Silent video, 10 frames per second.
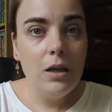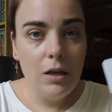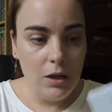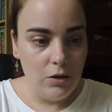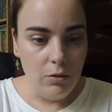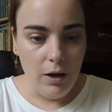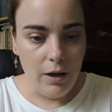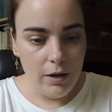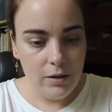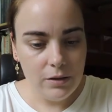in
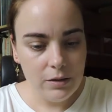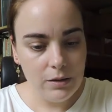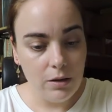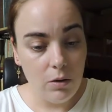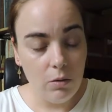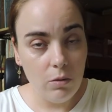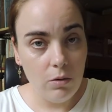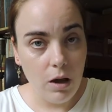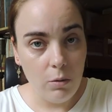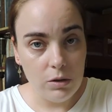July. So
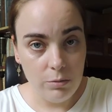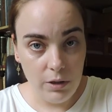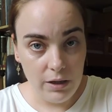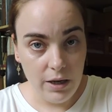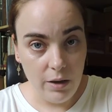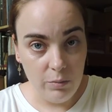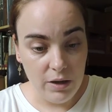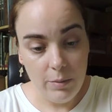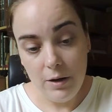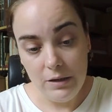I was really happy
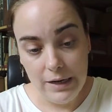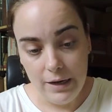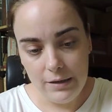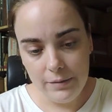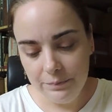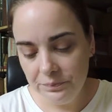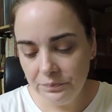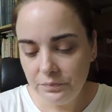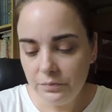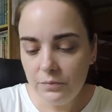about that.
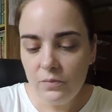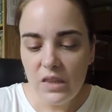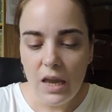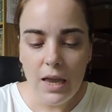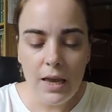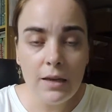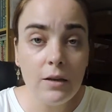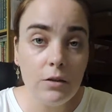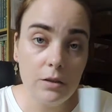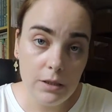And
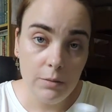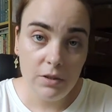on the same